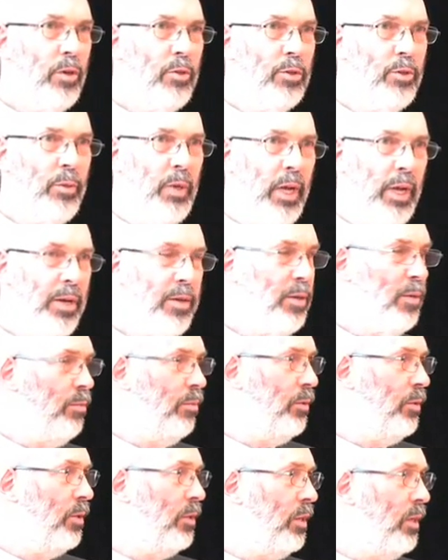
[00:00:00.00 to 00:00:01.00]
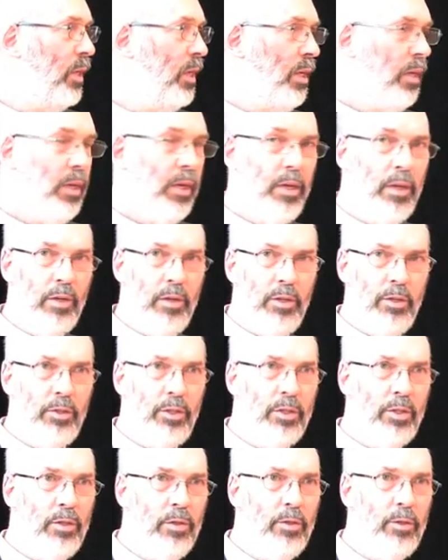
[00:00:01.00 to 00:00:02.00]
cultural items, in
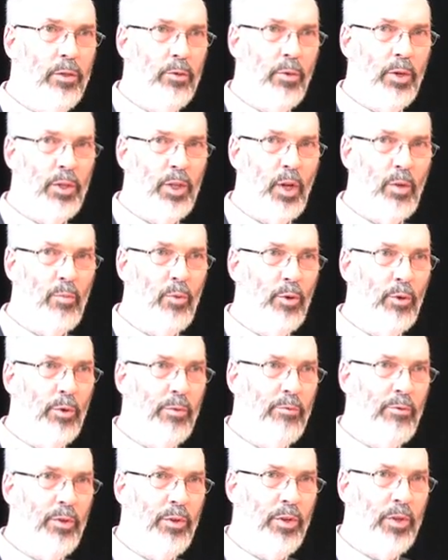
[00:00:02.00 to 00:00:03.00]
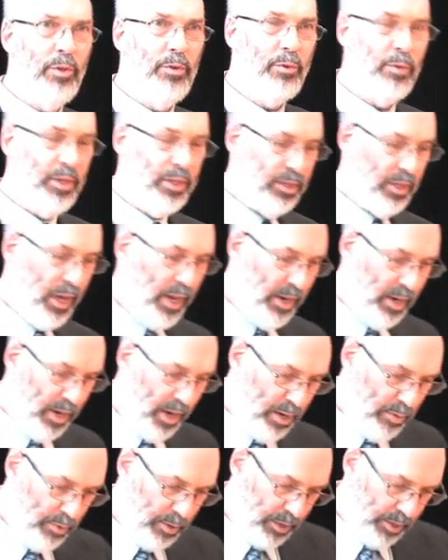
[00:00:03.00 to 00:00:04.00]
addition to what they brought from the three
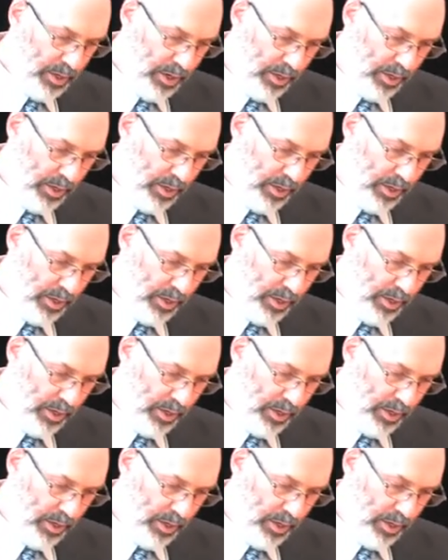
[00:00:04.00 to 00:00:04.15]
Scandinavian